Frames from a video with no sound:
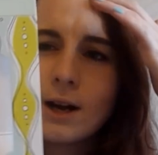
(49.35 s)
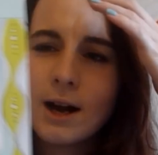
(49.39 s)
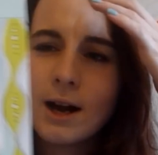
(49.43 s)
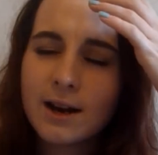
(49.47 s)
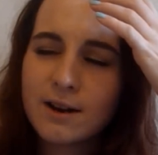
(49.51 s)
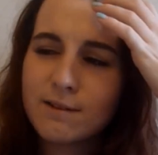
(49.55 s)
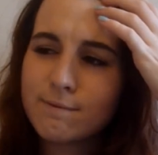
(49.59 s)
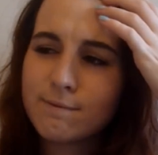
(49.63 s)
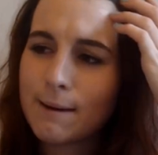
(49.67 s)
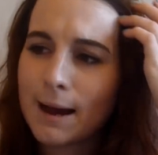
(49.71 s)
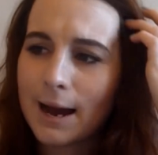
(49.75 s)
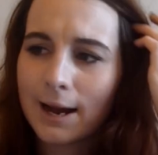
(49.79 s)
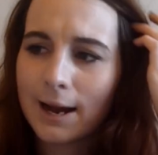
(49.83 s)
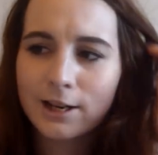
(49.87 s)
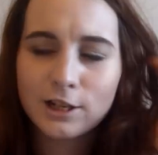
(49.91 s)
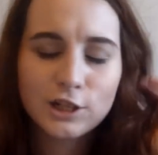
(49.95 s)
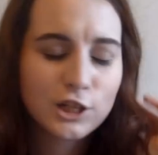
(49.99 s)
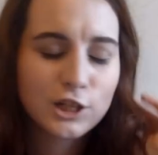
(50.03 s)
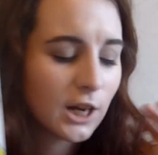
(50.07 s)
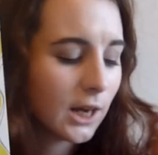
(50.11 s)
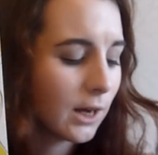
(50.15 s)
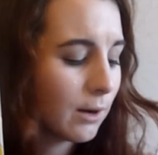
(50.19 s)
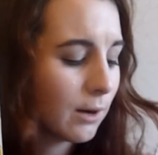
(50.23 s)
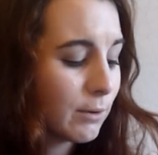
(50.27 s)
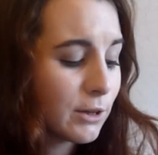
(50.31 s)
kind of
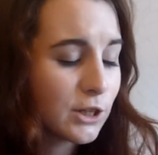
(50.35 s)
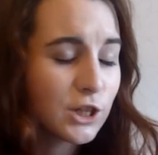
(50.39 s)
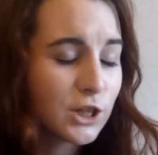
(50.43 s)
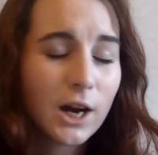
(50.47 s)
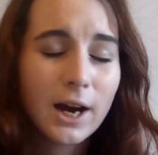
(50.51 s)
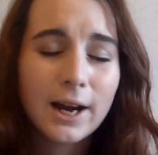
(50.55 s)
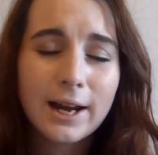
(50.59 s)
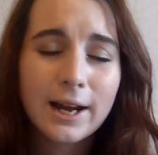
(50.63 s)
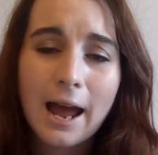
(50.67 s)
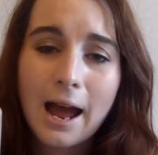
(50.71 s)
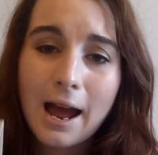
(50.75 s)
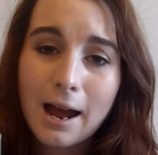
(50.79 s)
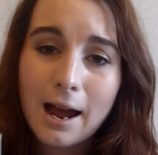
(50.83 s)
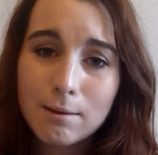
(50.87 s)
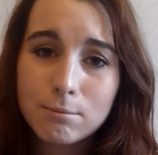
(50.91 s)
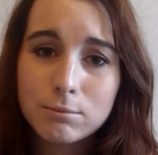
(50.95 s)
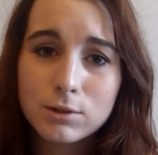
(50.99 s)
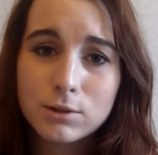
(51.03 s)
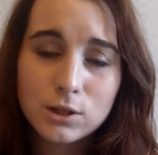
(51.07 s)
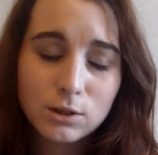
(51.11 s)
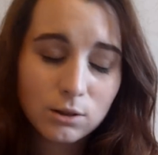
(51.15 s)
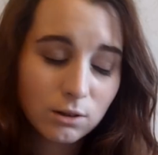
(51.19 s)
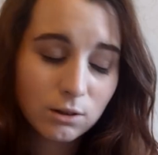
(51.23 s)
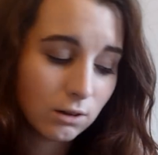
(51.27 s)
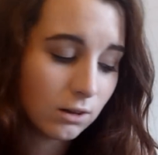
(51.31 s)
packaging, which I
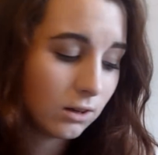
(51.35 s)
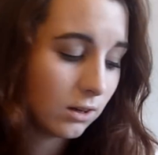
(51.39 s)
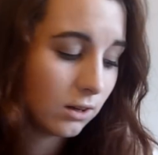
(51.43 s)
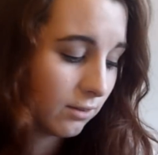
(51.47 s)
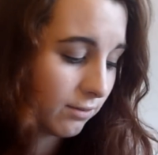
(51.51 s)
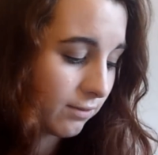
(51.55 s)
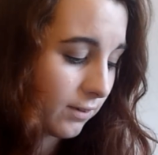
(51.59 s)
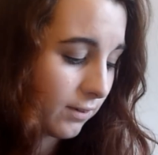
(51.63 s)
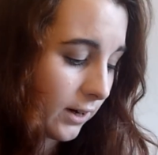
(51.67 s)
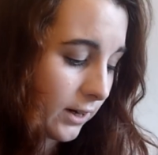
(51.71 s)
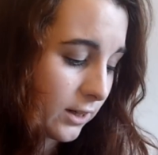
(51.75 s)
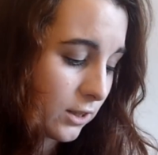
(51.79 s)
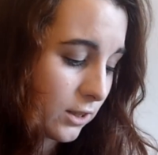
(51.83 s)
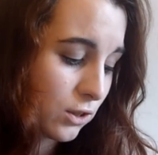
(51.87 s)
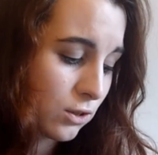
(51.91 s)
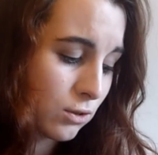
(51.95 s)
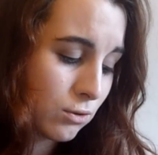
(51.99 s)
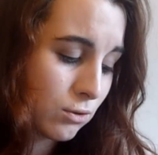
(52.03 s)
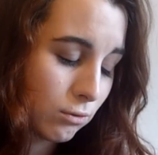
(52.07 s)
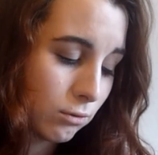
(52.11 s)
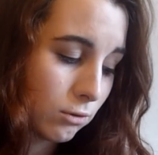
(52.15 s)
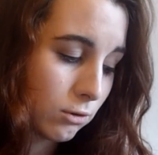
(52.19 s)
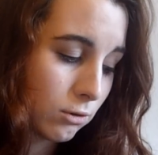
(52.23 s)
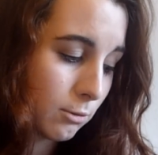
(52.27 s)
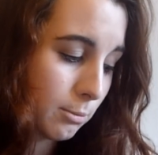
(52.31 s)
absolutely find
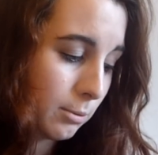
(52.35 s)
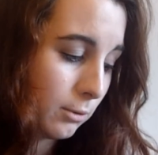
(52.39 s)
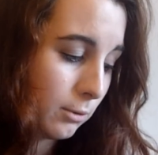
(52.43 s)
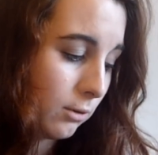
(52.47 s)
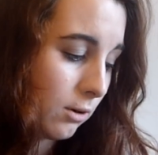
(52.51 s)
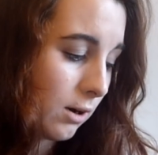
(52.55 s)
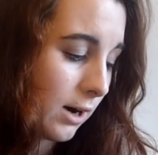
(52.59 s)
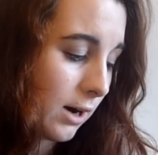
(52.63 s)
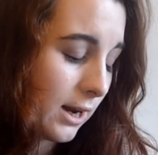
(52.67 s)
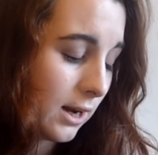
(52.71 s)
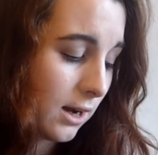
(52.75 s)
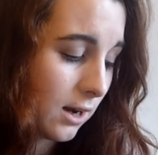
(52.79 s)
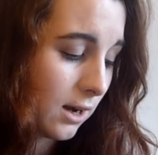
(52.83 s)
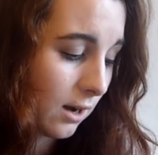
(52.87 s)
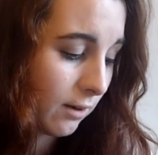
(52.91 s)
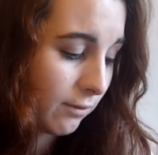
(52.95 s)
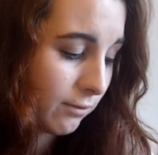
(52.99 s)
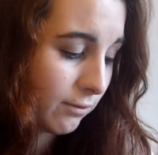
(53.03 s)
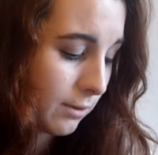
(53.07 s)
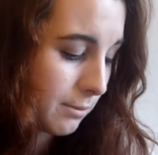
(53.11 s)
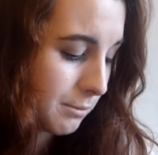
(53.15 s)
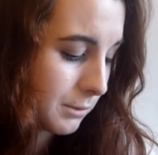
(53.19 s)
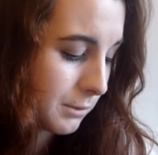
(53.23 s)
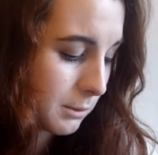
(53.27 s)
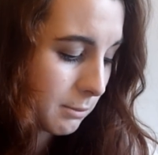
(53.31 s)
adorable. I
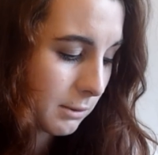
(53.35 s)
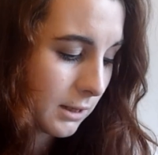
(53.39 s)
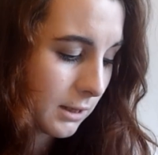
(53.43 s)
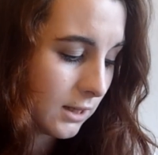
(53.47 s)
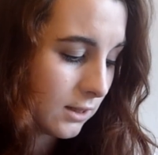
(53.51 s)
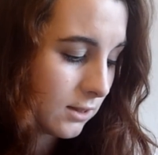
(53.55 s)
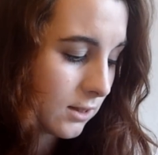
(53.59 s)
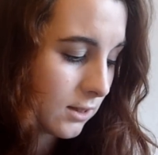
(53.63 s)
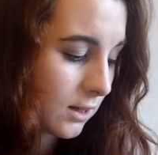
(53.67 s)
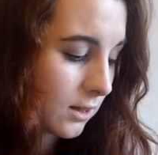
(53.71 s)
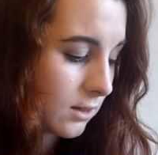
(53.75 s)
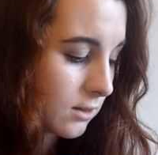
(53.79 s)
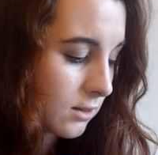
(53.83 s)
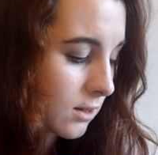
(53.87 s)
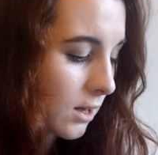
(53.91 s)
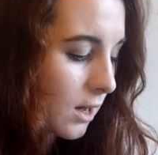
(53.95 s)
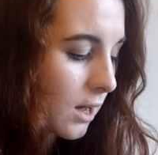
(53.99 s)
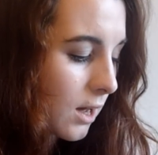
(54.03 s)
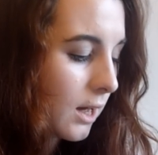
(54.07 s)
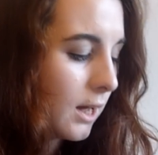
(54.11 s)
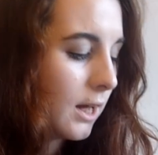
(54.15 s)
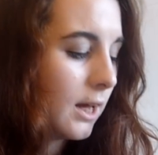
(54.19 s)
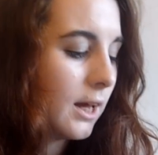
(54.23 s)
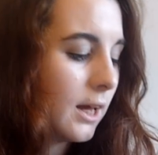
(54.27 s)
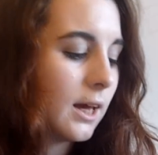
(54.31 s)
love them to pieces.
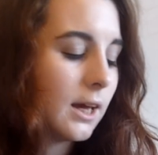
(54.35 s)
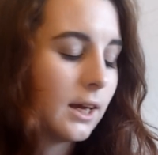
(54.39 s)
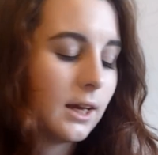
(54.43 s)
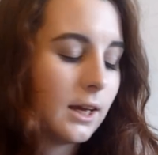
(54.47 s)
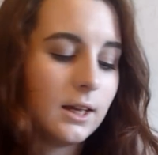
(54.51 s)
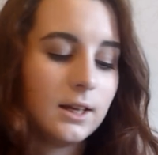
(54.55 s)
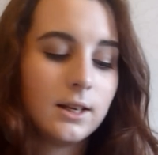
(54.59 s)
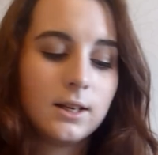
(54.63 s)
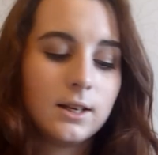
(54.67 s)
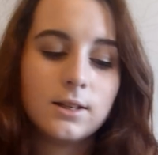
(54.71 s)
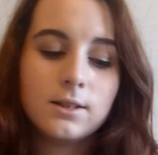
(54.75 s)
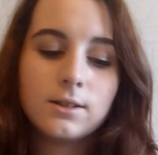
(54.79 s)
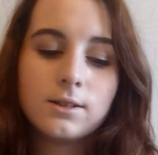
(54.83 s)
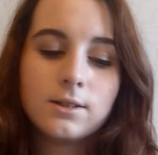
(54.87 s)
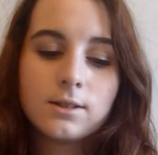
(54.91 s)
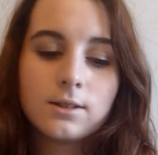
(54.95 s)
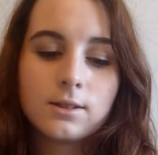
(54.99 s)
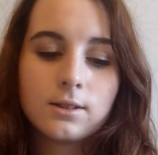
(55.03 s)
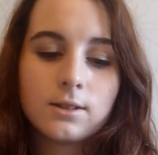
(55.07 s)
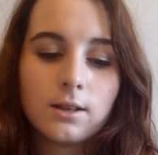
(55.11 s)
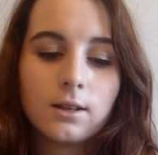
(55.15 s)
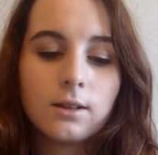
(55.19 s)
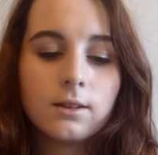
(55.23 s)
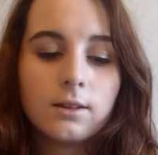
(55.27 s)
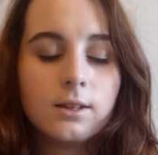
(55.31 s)
It
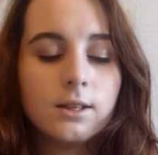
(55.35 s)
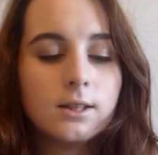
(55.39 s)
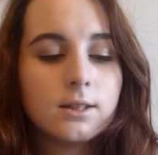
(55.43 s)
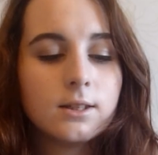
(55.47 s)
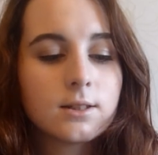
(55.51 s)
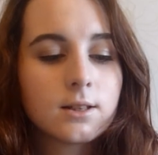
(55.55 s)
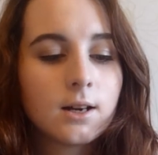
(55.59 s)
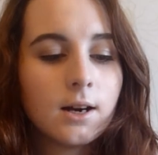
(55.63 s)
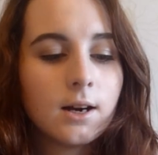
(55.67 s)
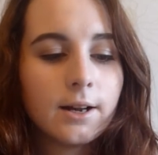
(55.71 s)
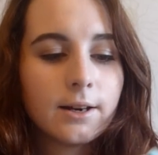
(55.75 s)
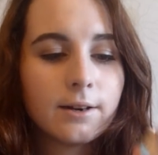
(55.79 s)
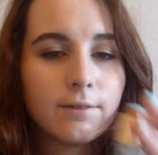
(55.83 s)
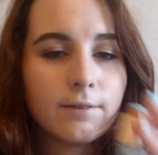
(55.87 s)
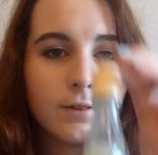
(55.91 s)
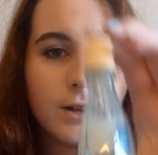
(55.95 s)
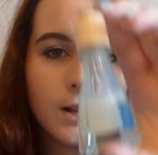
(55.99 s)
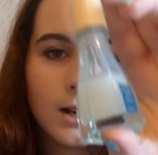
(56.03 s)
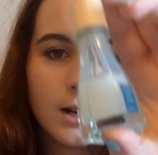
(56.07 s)
is these kind of